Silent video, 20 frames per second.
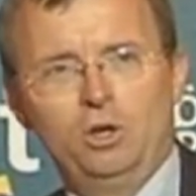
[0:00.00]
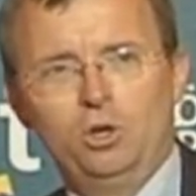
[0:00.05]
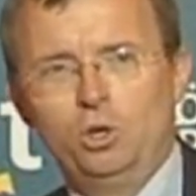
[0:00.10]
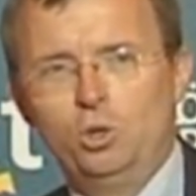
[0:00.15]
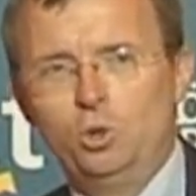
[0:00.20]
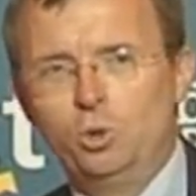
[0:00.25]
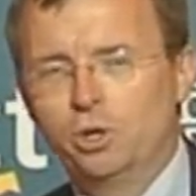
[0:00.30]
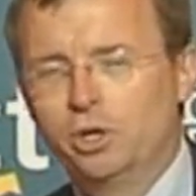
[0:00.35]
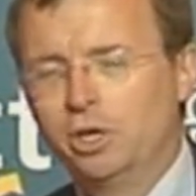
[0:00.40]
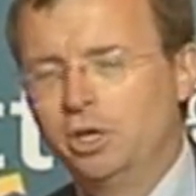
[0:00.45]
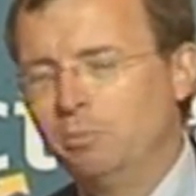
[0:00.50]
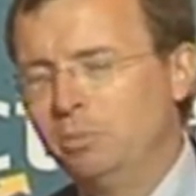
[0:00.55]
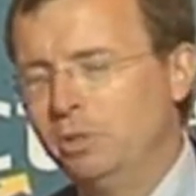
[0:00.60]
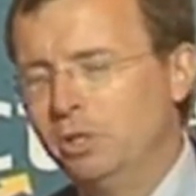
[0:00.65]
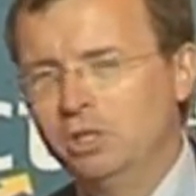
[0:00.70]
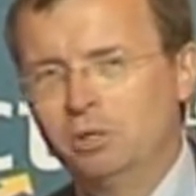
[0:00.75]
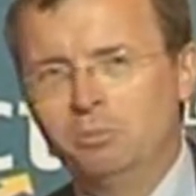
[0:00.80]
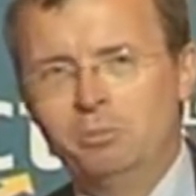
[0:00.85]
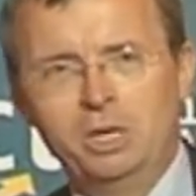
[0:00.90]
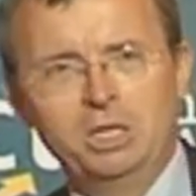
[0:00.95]
who are going to
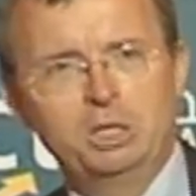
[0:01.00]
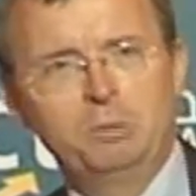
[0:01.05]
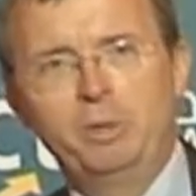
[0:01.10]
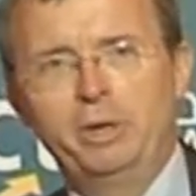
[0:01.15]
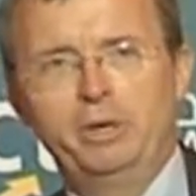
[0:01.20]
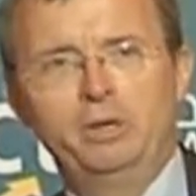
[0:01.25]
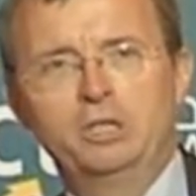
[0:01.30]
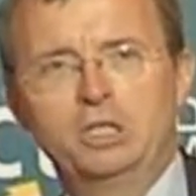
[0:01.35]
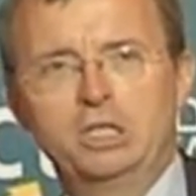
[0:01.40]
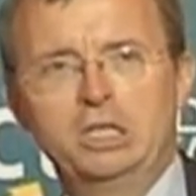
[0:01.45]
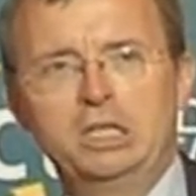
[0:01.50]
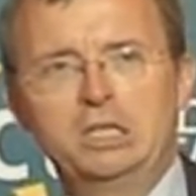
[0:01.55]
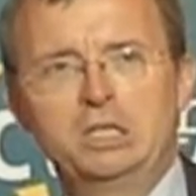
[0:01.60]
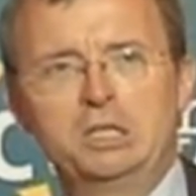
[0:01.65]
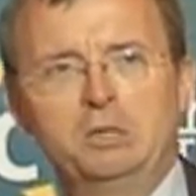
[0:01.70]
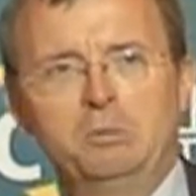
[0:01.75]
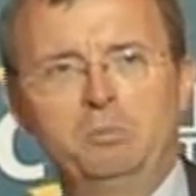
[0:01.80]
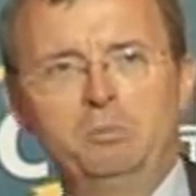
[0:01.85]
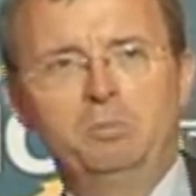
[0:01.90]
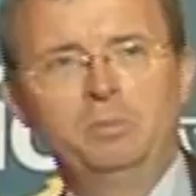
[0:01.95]
build a much better
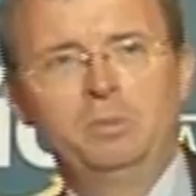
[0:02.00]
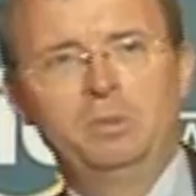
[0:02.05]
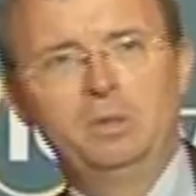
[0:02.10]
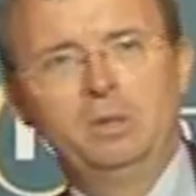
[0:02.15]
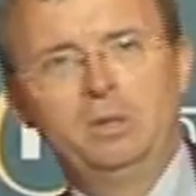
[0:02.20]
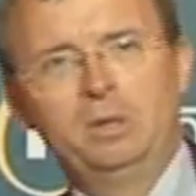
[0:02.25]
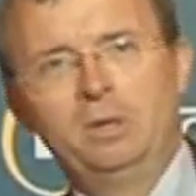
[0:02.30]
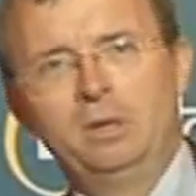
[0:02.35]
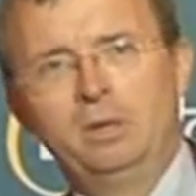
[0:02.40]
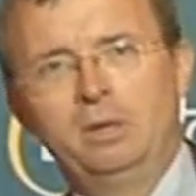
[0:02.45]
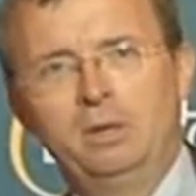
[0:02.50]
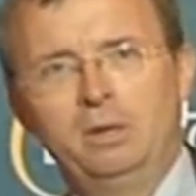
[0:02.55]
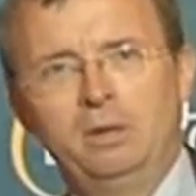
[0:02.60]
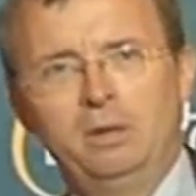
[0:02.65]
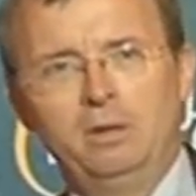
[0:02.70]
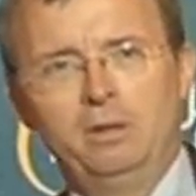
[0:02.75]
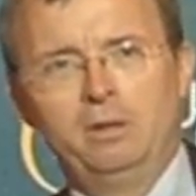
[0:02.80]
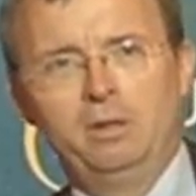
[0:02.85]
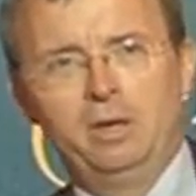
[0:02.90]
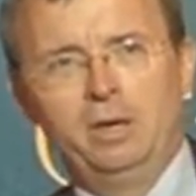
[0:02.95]
system
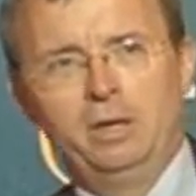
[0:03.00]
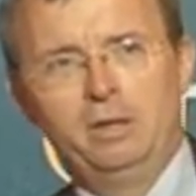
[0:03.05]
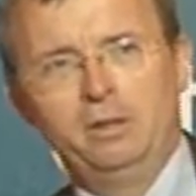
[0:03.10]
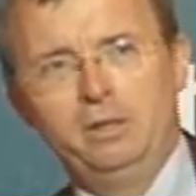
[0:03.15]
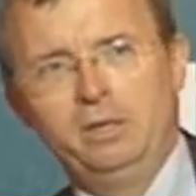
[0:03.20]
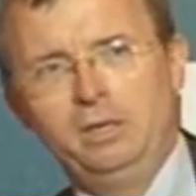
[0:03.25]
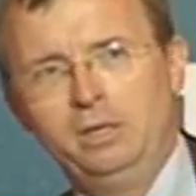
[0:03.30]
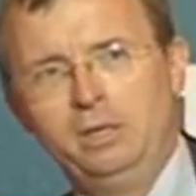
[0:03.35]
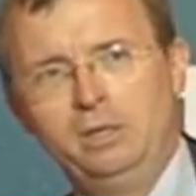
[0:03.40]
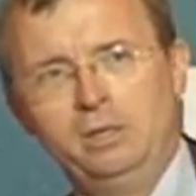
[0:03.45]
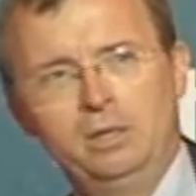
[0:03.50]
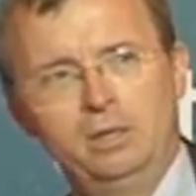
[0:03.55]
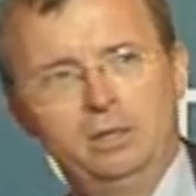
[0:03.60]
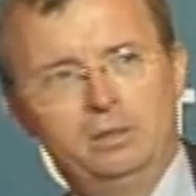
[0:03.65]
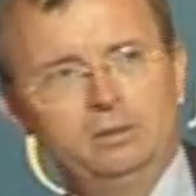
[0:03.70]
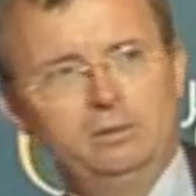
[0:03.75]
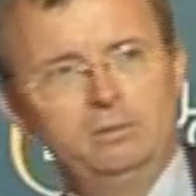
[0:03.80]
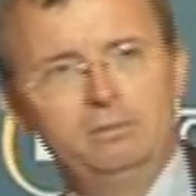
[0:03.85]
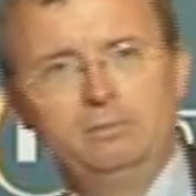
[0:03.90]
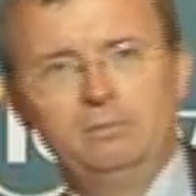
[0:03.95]
than the
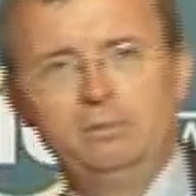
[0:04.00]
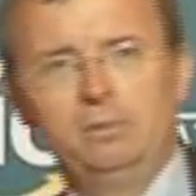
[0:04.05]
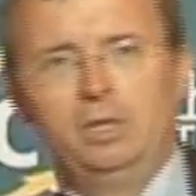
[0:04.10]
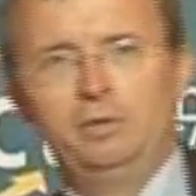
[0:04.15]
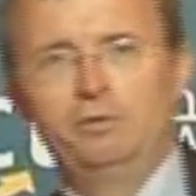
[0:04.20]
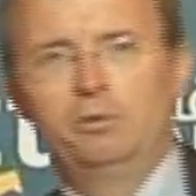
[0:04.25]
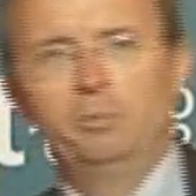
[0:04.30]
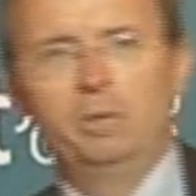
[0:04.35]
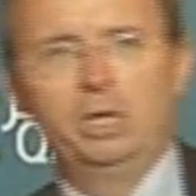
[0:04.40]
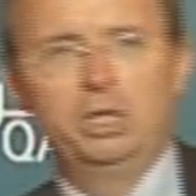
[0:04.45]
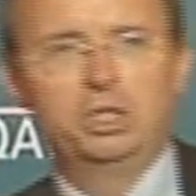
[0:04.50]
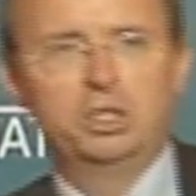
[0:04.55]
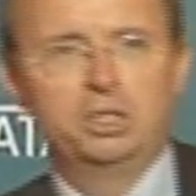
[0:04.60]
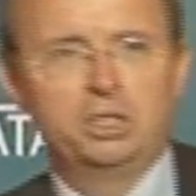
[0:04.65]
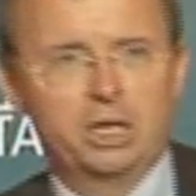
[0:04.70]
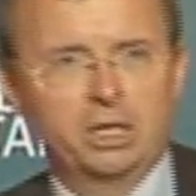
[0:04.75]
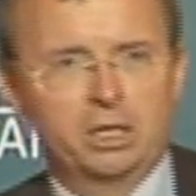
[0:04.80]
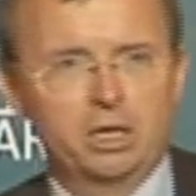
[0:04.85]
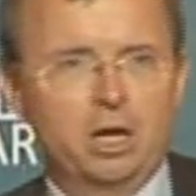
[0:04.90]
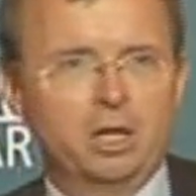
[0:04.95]
information
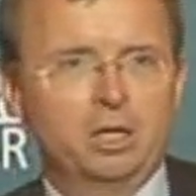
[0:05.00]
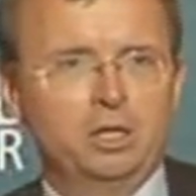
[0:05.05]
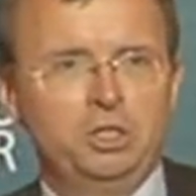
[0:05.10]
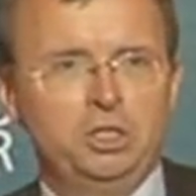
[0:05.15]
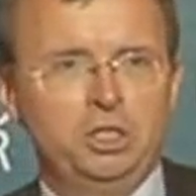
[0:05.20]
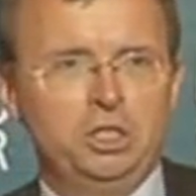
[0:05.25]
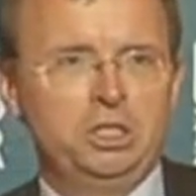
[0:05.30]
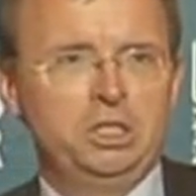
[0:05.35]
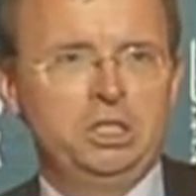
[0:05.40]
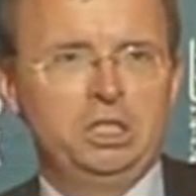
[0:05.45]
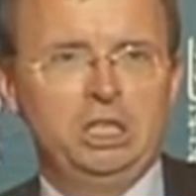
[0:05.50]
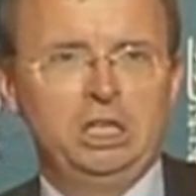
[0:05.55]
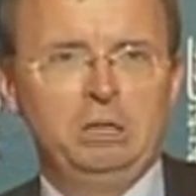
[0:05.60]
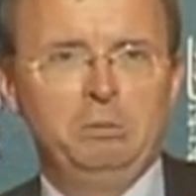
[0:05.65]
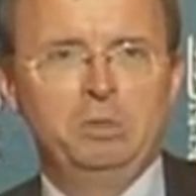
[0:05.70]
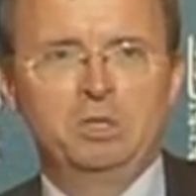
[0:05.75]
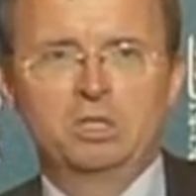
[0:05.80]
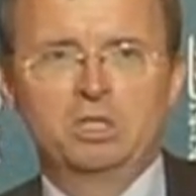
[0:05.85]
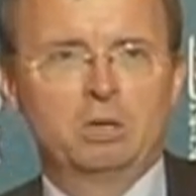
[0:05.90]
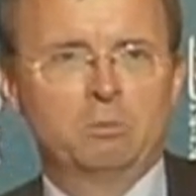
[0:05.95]
technology
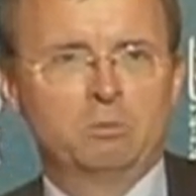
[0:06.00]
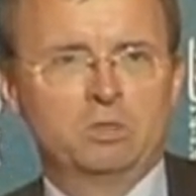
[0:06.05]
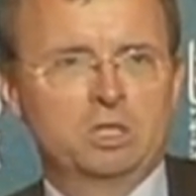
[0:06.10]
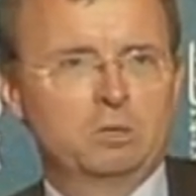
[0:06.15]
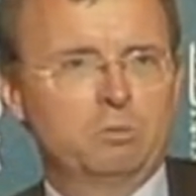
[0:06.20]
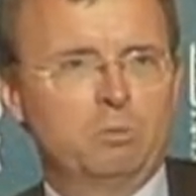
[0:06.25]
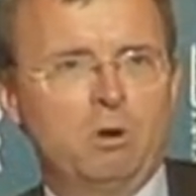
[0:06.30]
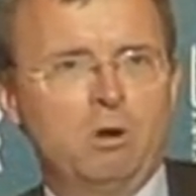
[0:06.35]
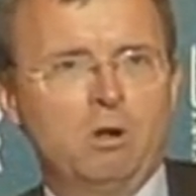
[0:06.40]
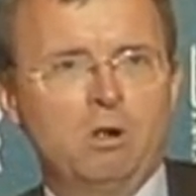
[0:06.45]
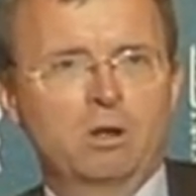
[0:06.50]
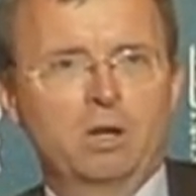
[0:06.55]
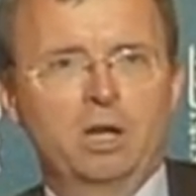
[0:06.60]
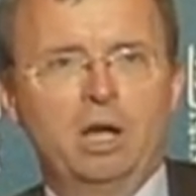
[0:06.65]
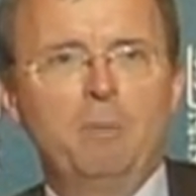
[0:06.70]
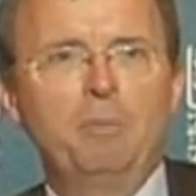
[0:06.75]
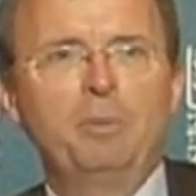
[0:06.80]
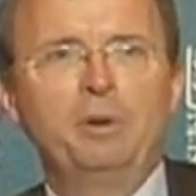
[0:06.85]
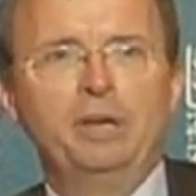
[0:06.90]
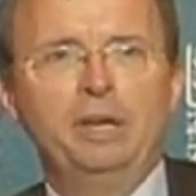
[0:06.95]
team at some small
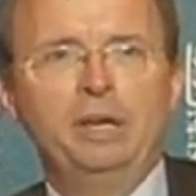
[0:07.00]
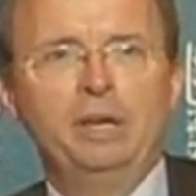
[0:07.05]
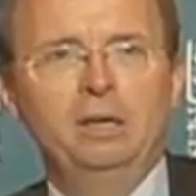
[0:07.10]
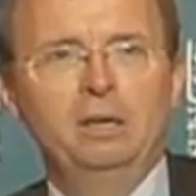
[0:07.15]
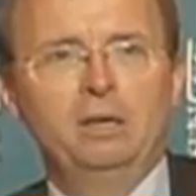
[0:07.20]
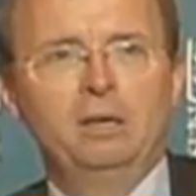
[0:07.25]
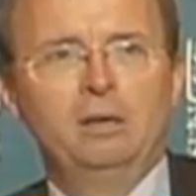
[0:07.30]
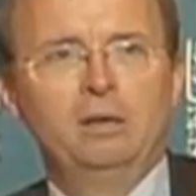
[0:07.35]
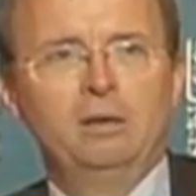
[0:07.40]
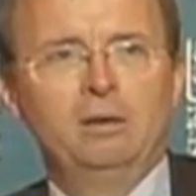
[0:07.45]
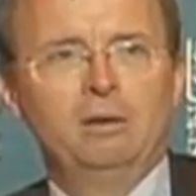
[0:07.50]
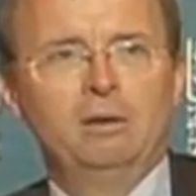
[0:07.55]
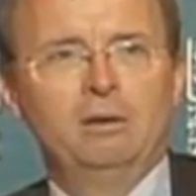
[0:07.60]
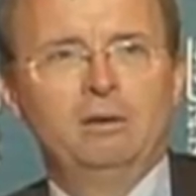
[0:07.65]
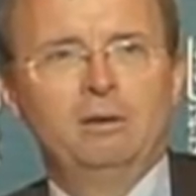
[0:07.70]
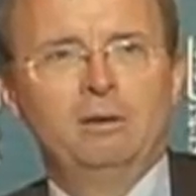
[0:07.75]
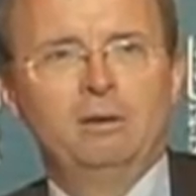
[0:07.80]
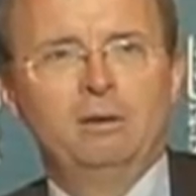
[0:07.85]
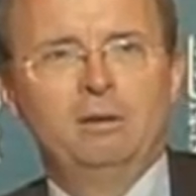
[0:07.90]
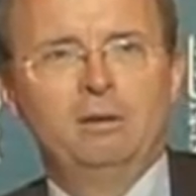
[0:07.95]
company
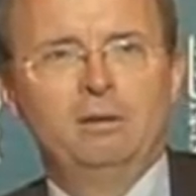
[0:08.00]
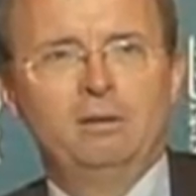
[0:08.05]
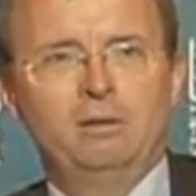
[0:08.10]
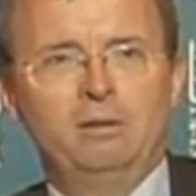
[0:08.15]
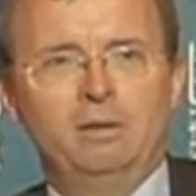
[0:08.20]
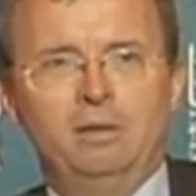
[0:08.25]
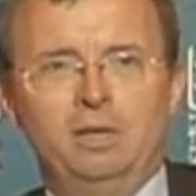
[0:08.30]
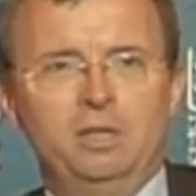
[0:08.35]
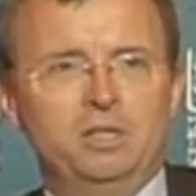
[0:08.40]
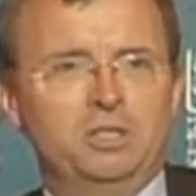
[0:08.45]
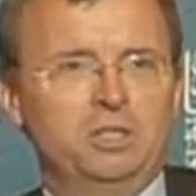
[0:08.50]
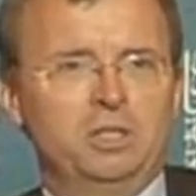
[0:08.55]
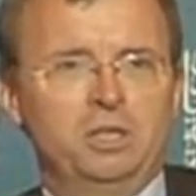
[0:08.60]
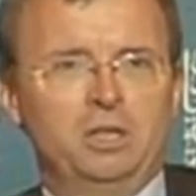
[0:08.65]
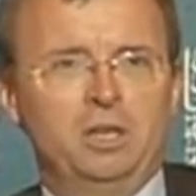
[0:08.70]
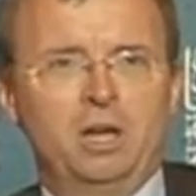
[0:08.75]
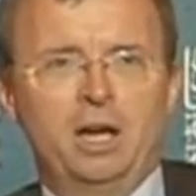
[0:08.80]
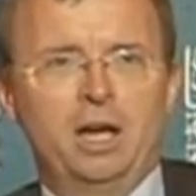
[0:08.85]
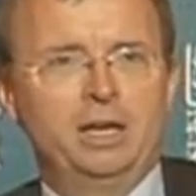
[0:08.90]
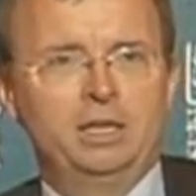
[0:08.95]
that isn't
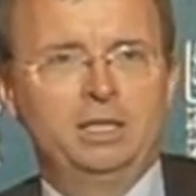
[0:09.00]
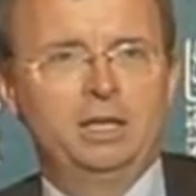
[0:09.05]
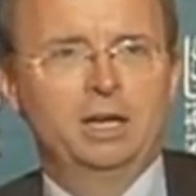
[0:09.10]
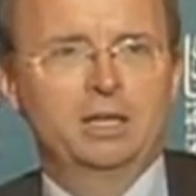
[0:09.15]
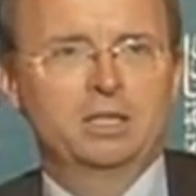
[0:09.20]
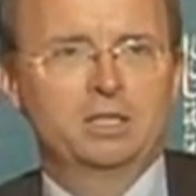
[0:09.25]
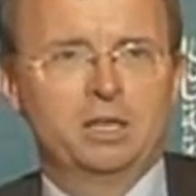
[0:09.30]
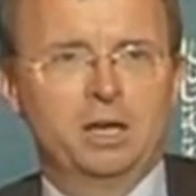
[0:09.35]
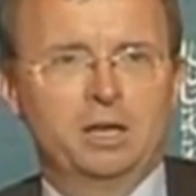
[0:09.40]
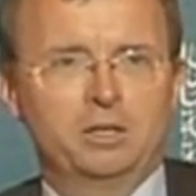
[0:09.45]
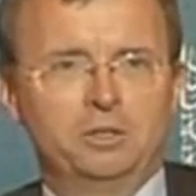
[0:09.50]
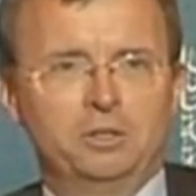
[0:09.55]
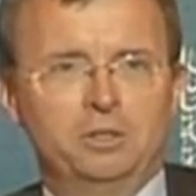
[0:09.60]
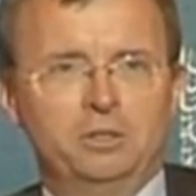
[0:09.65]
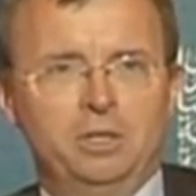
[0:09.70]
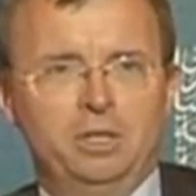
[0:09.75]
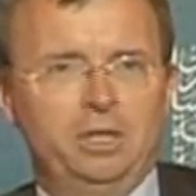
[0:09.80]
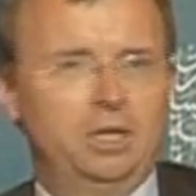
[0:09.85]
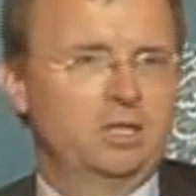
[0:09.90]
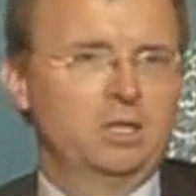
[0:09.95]
in the high-tech
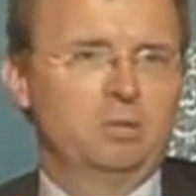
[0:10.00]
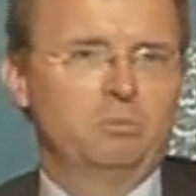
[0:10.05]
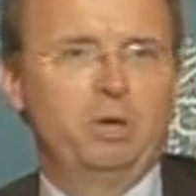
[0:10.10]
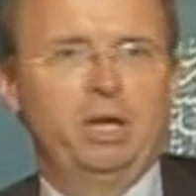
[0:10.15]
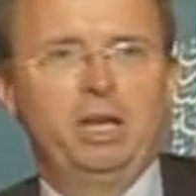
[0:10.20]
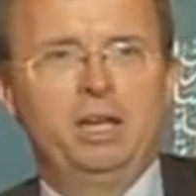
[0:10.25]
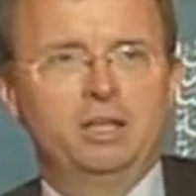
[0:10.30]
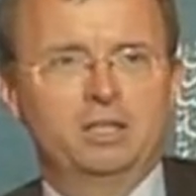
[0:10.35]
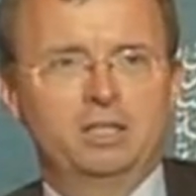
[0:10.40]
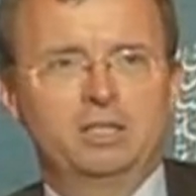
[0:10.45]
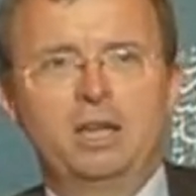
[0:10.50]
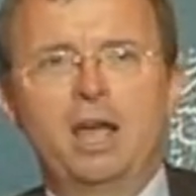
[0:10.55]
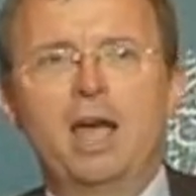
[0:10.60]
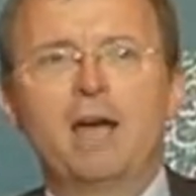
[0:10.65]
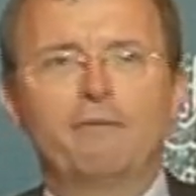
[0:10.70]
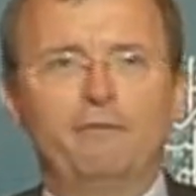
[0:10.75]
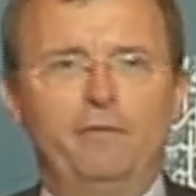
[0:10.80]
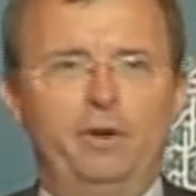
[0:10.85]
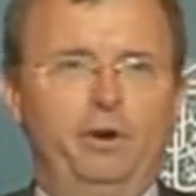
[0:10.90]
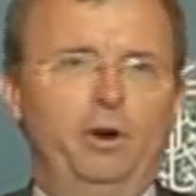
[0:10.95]
sector and doesn't pay its
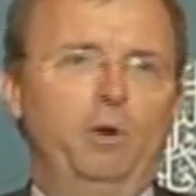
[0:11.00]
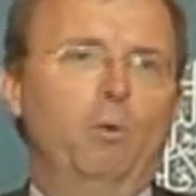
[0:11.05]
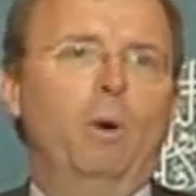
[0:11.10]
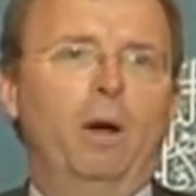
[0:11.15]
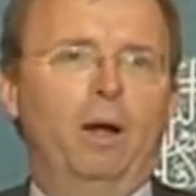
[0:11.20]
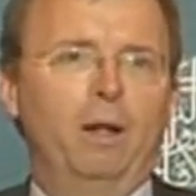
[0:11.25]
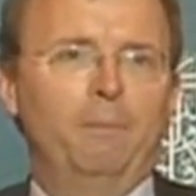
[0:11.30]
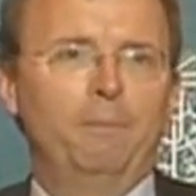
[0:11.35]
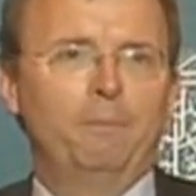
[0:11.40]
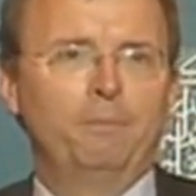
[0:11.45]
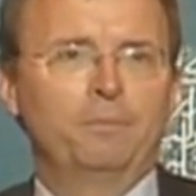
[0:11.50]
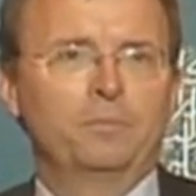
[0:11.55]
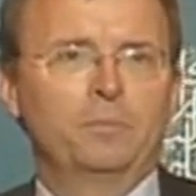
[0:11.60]
staff very well.